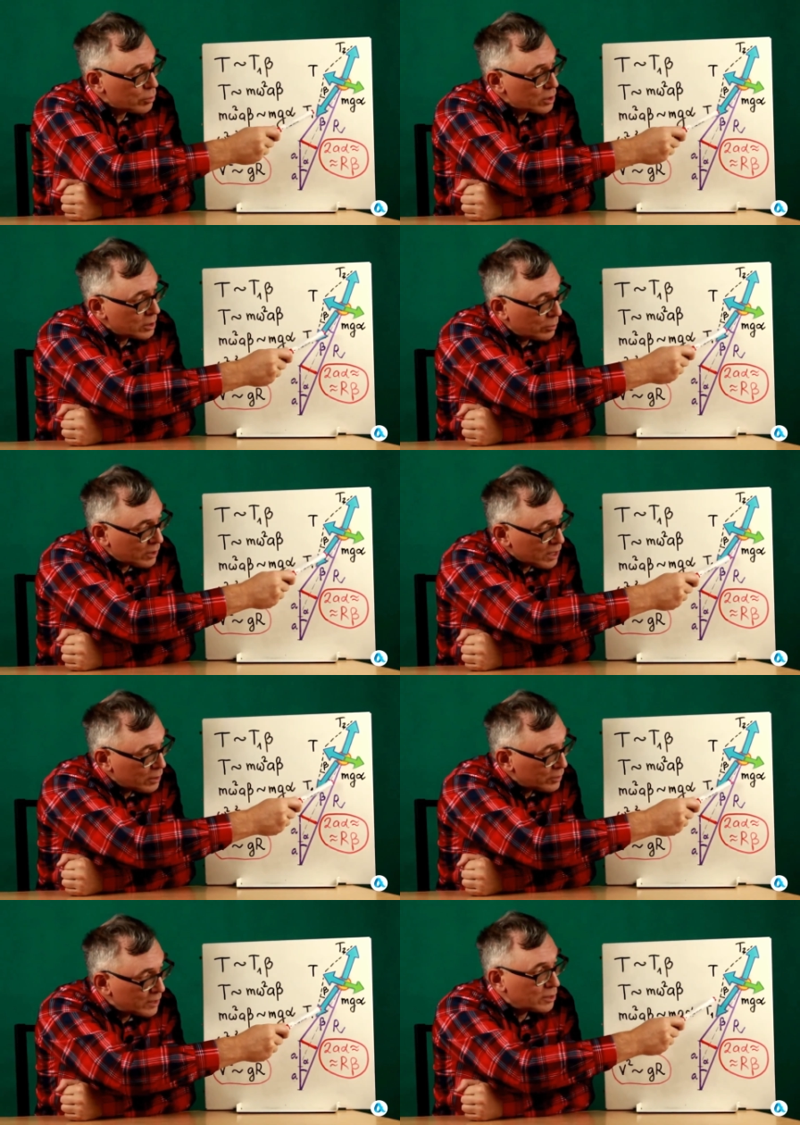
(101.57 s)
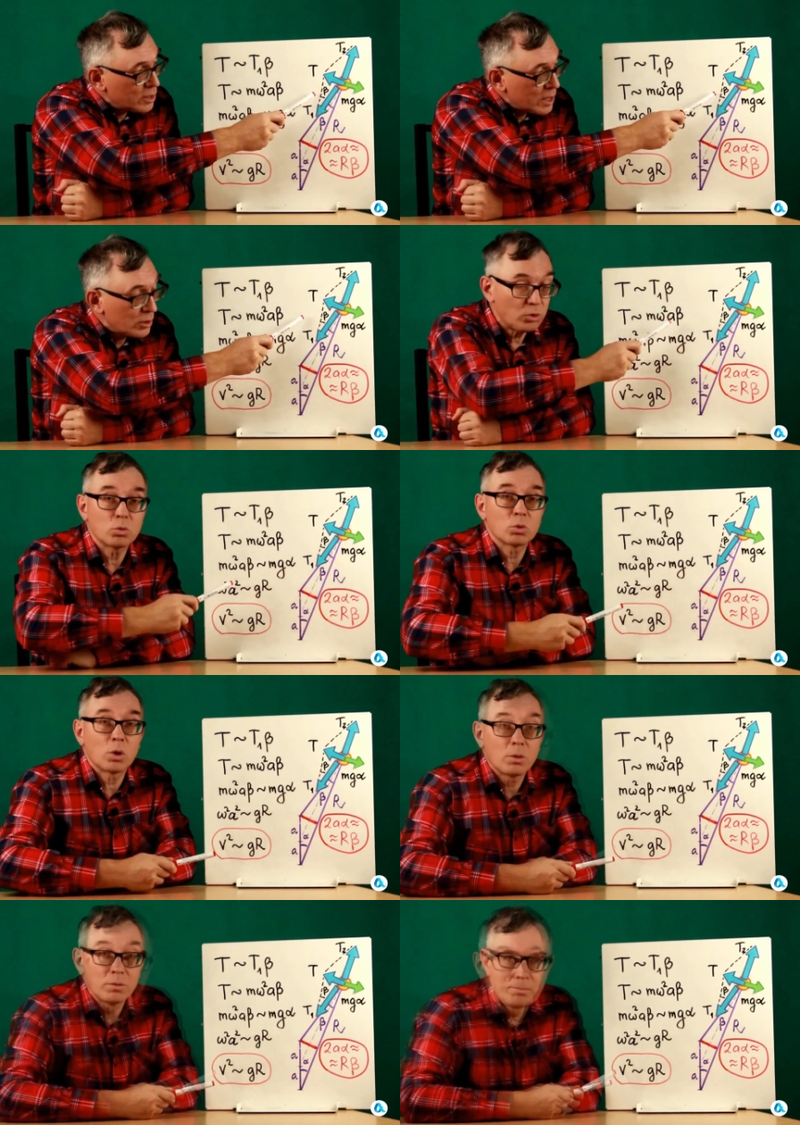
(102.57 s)
multiplied by this angle
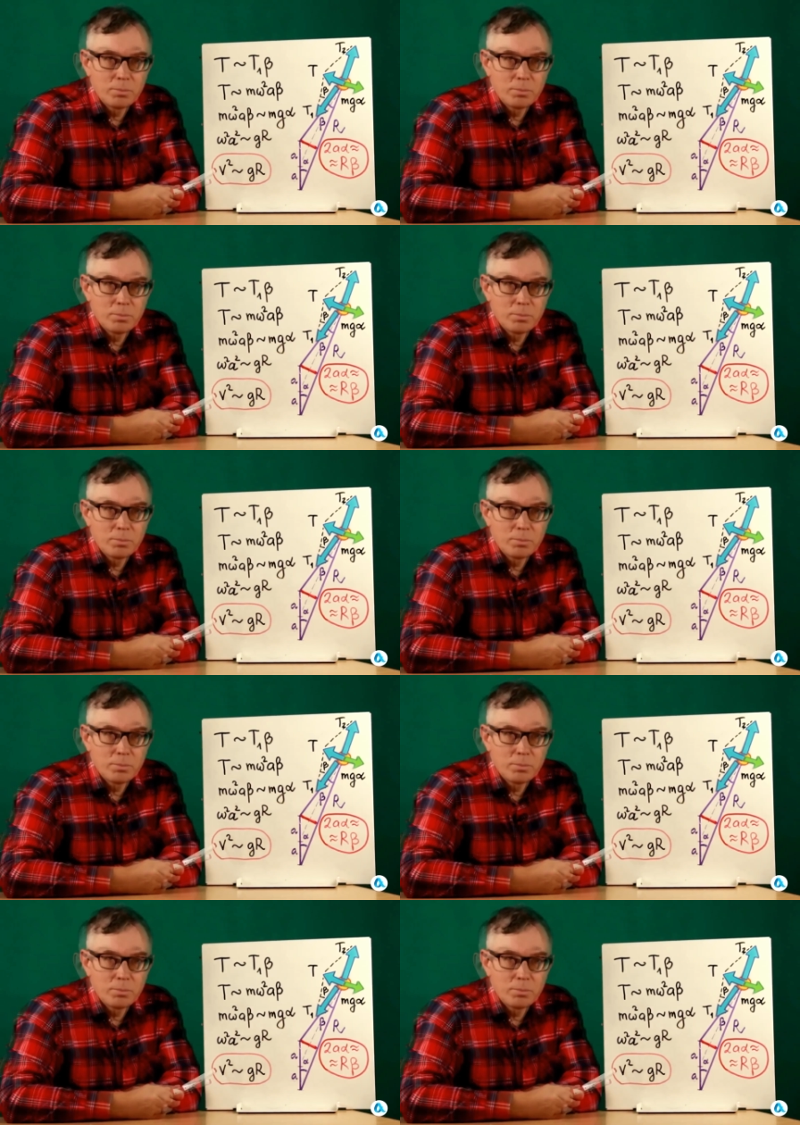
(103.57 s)
V.